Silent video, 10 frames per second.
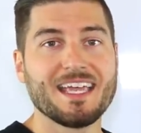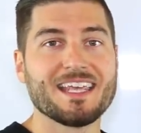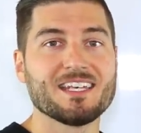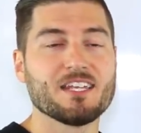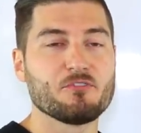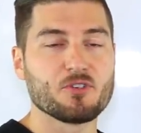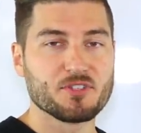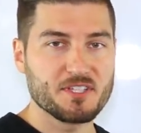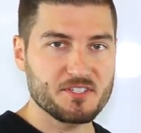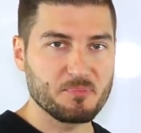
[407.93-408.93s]
and if you're
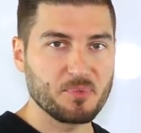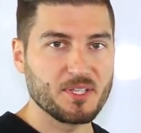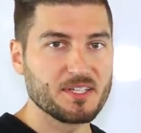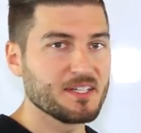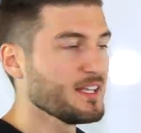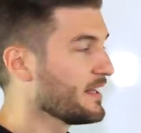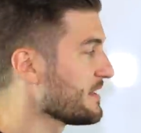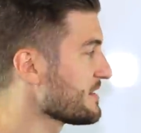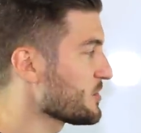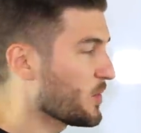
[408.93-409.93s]
disciplined,
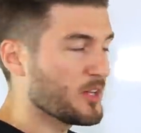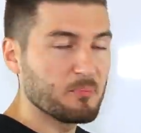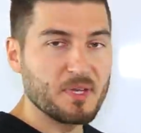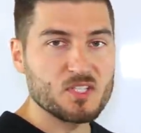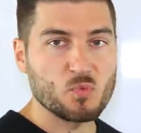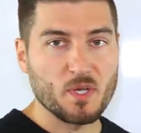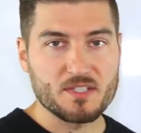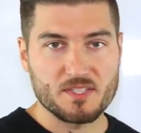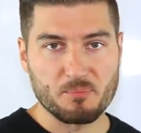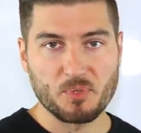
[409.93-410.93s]
this is one of the best
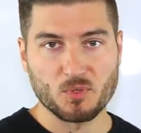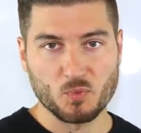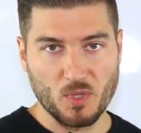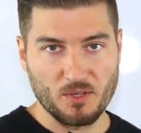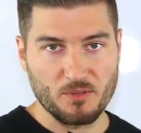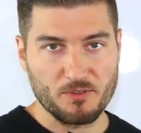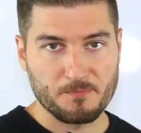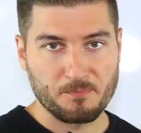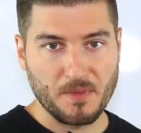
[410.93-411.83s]
ways to build wealth.